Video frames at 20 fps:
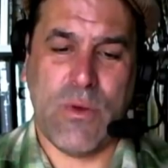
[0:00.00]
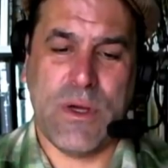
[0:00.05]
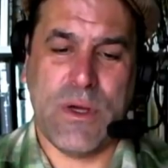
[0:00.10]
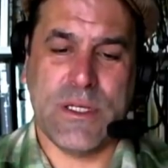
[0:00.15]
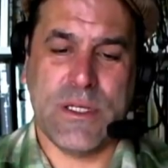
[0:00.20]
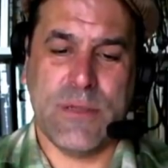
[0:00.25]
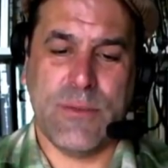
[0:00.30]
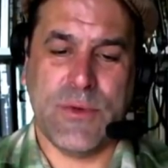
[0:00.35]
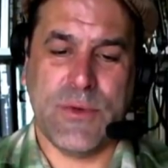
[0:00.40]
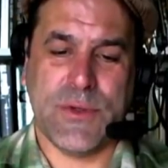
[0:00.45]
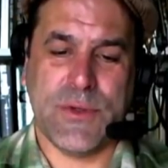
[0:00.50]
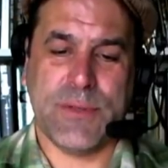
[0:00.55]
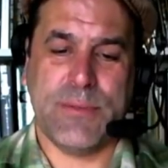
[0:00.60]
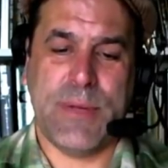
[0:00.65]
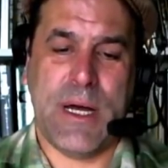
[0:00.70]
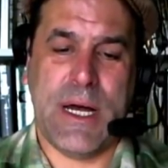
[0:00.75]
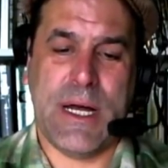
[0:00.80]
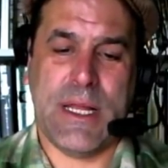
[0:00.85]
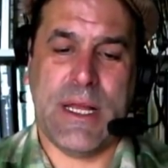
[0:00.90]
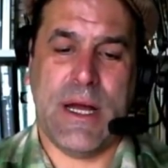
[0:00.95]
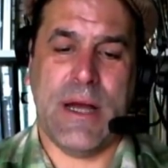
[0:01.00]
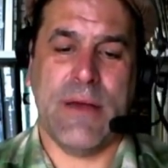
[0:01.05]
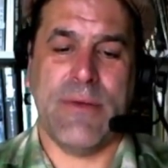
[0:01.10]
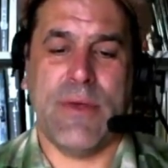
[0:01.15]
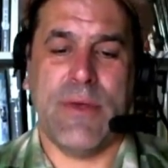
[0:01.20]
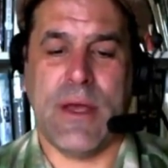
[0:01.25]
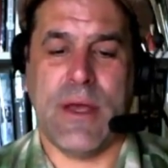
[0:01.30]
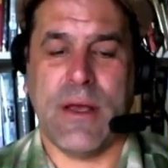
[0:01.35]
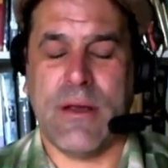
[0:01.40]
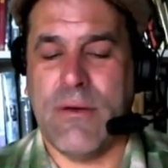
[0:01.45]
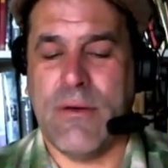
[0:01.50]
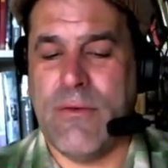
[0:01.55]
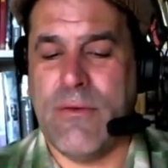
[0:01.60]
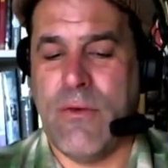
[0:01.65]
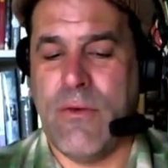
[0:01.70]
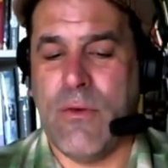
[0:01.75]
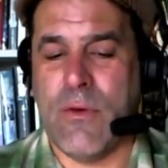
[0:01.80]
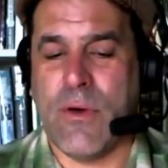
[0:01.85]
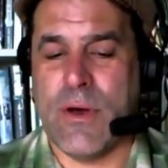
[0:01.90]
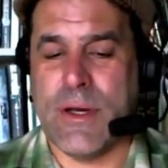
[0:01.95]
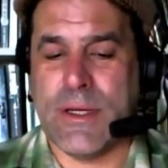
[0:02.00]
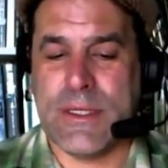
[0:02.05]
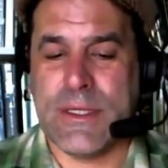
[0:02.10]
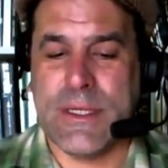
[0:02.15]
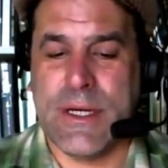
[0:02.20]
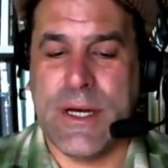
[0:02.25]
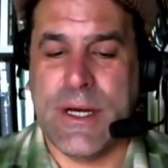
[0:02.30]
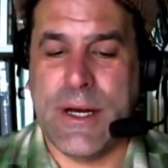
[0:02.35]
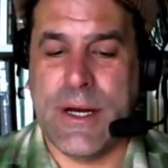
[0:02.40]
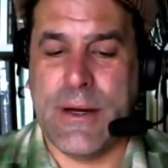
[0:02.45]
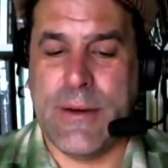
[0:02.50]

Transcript: reasonable spot, I think, for it.